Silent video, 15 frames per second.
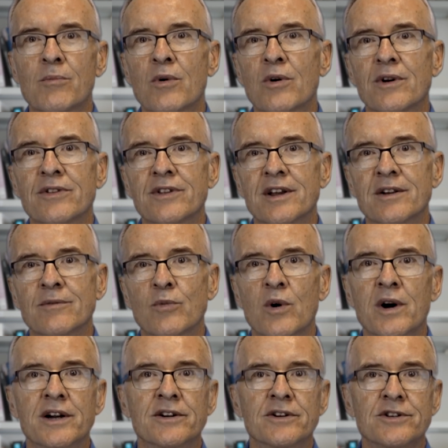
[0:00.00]
more than
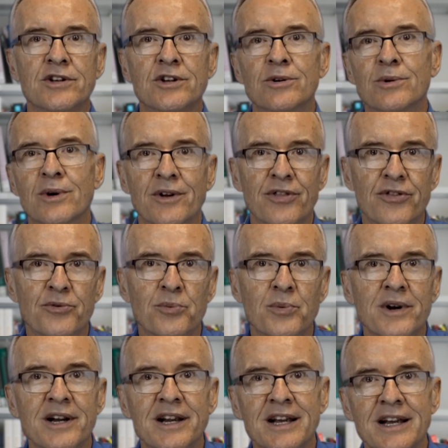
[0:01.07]
1 or 2 or
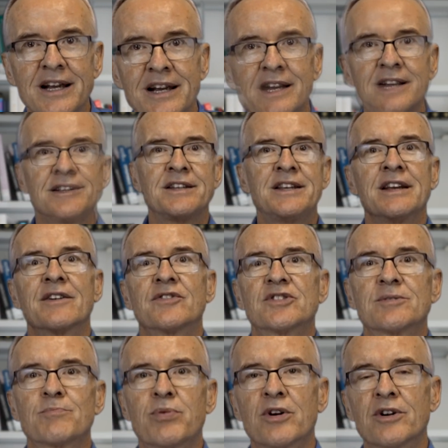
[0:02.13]
3
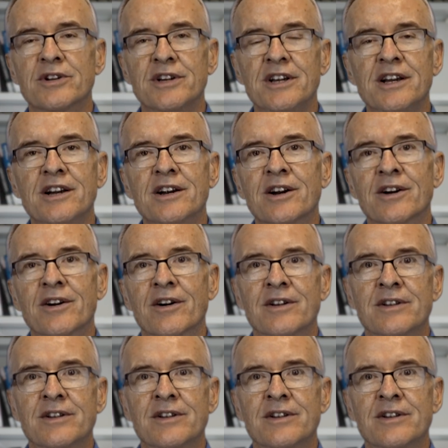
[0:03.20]
gifts per year?